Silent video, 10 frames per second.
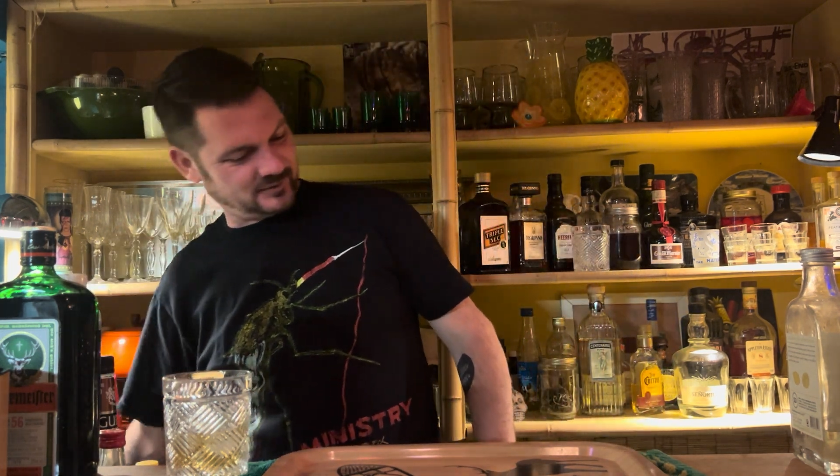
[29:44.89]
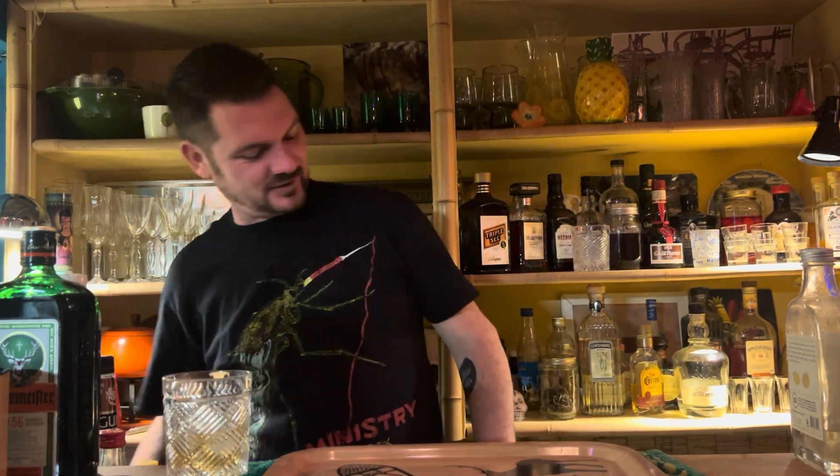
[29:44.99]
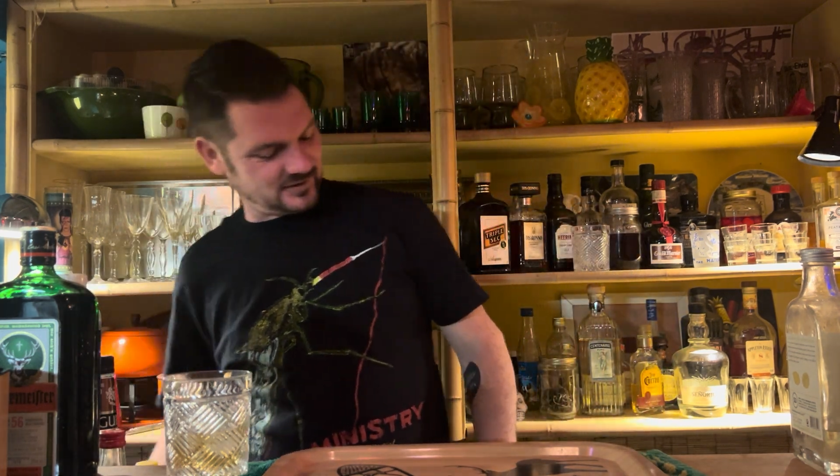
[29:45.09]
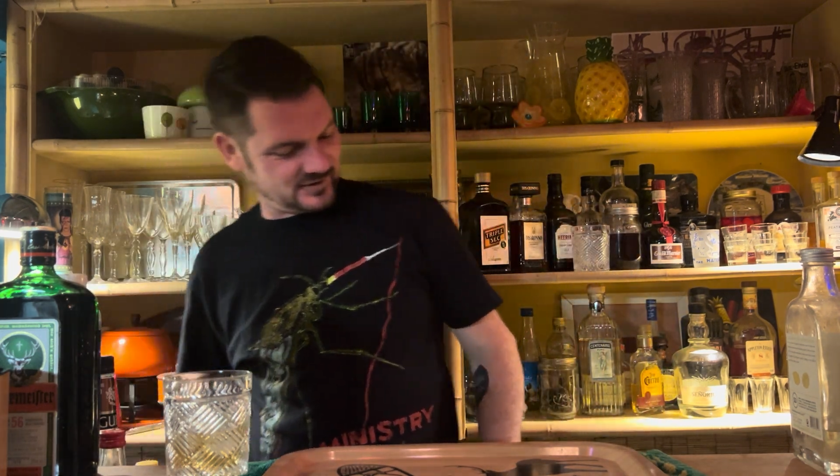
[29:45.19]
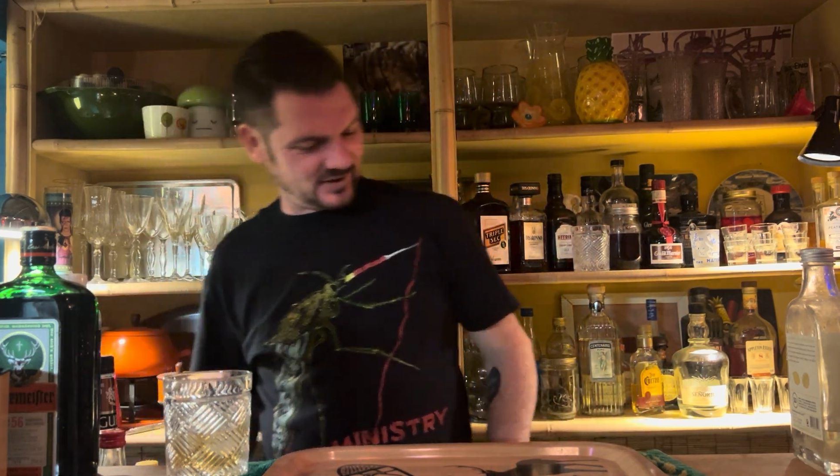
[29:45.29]
You
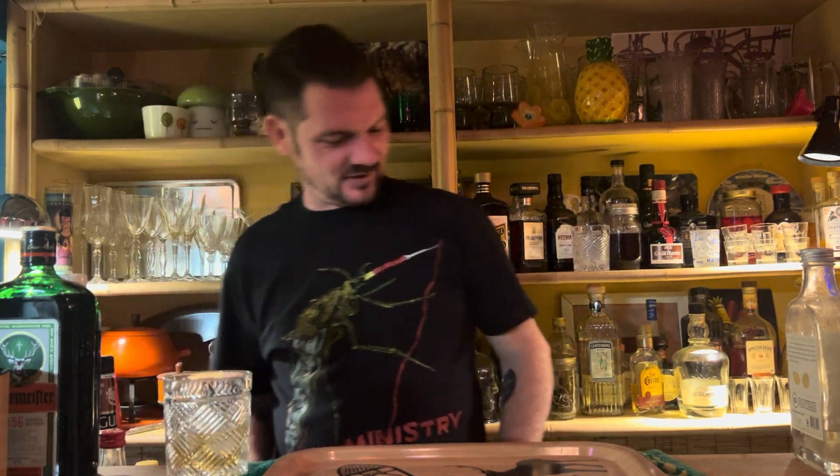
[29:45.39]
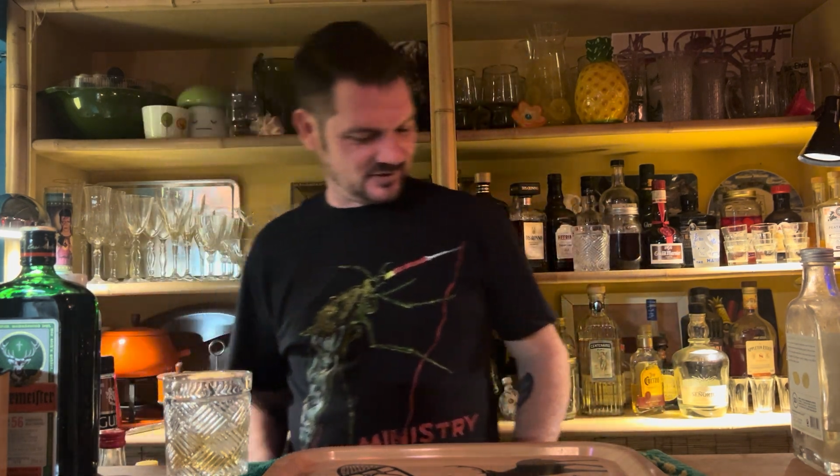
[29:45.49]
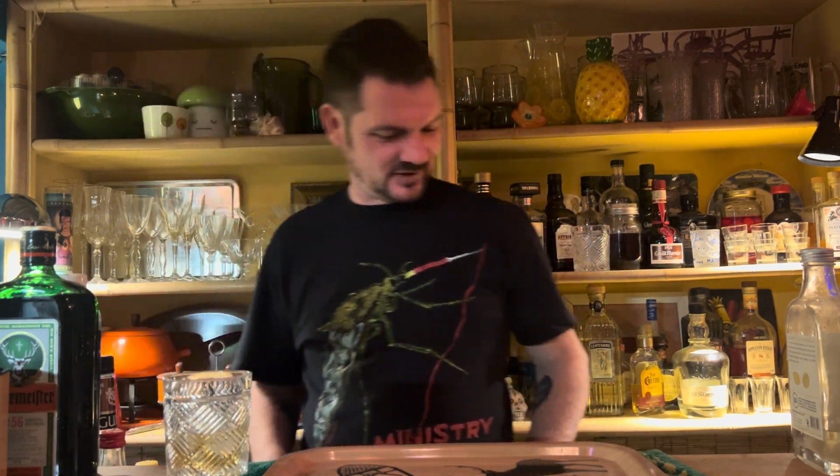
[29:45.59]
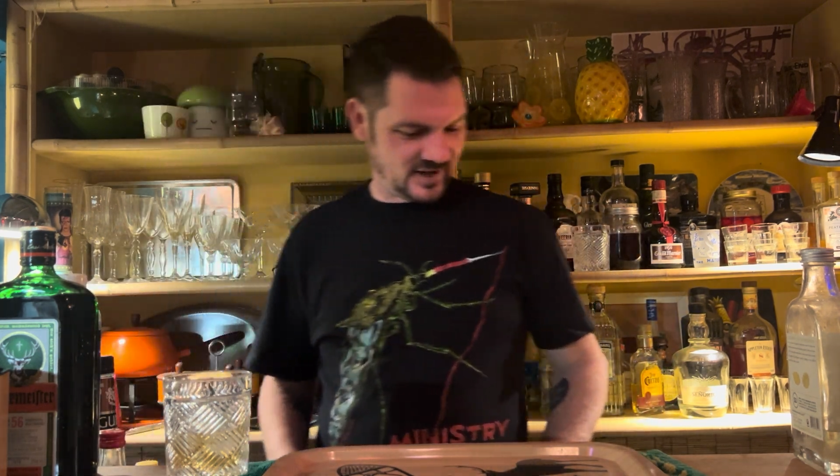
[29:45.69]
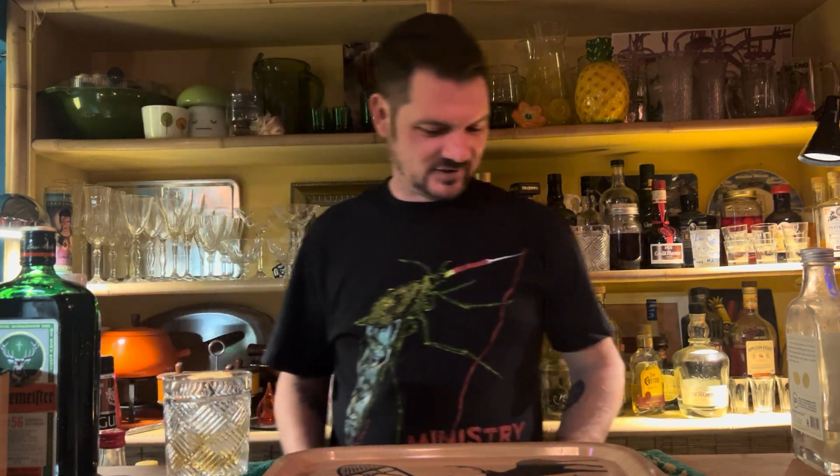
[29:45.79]
don't see those
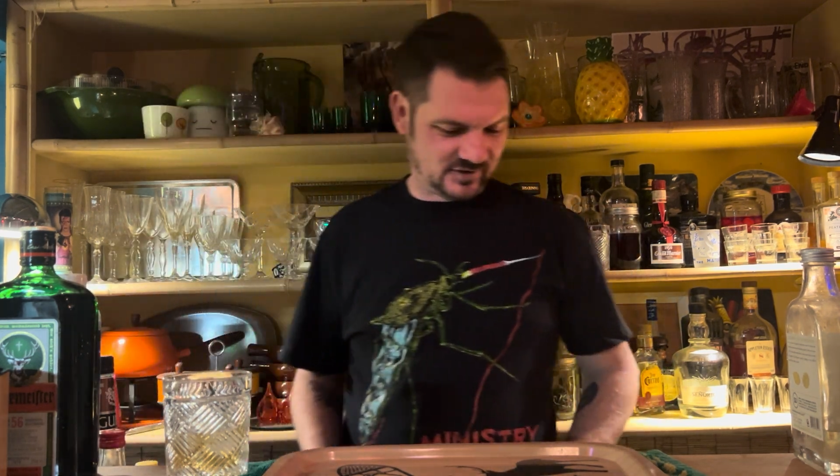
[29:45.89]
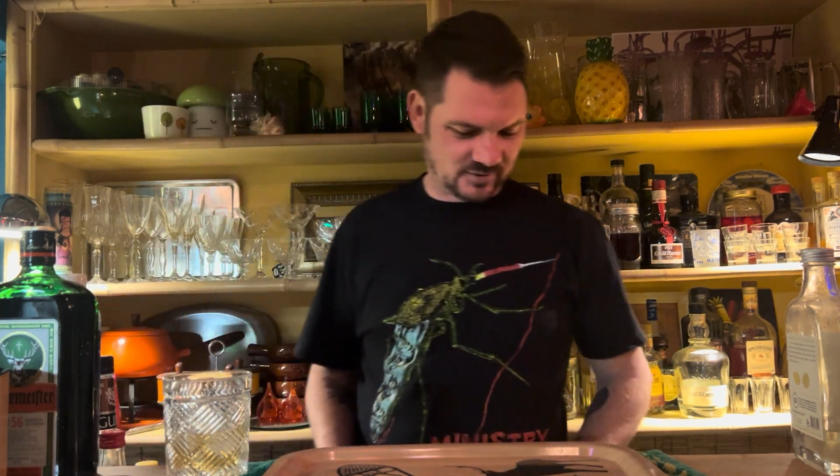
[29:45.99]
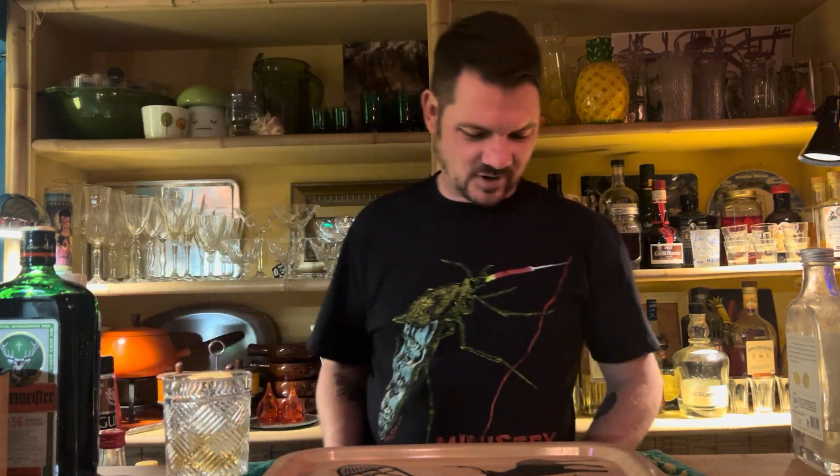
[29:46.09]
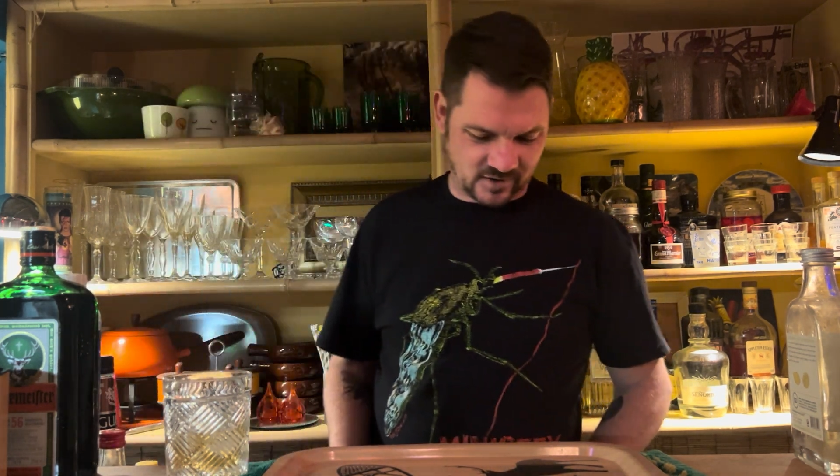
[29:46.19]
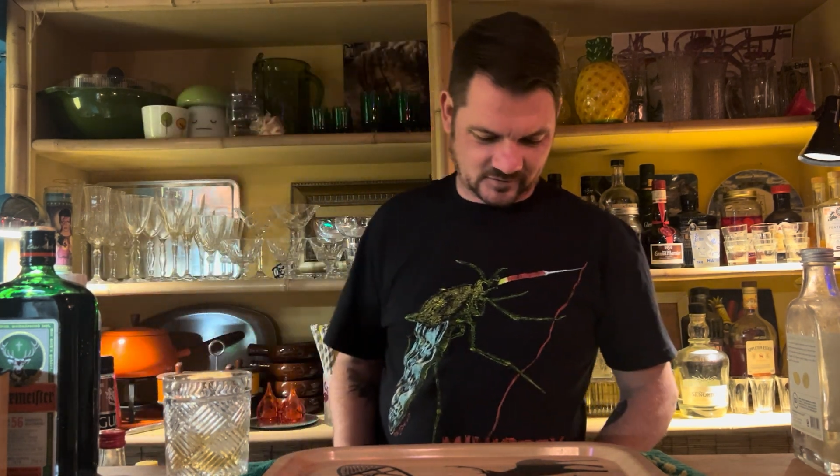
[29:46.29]
guys too
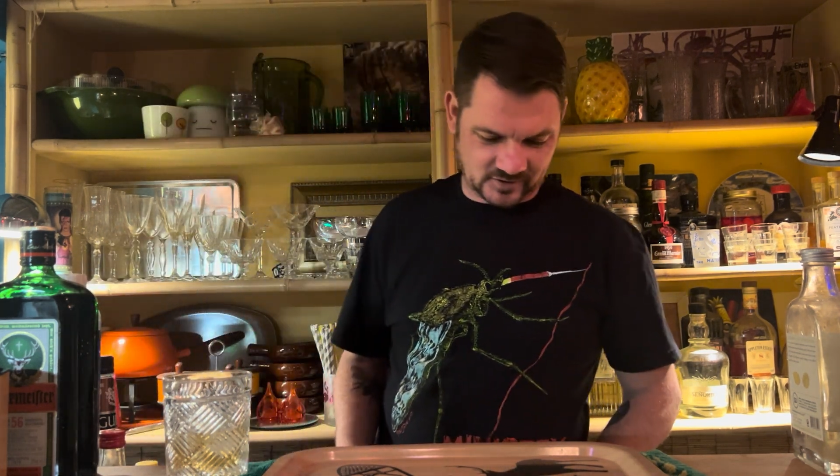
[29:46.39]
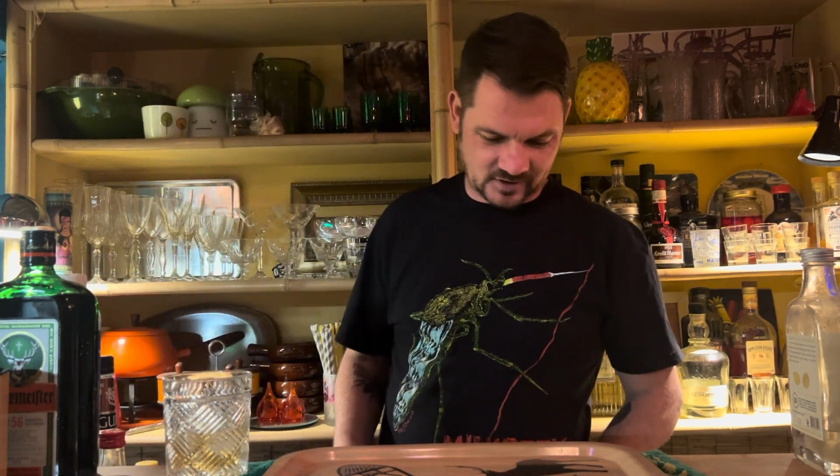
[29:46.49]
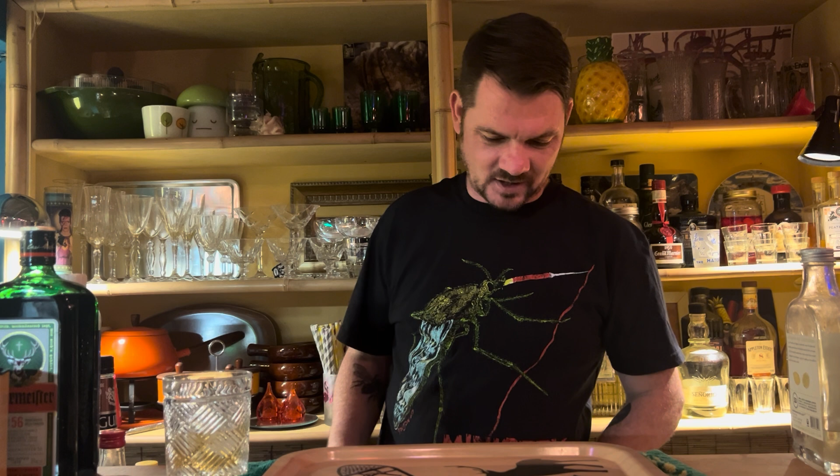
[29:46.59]
often.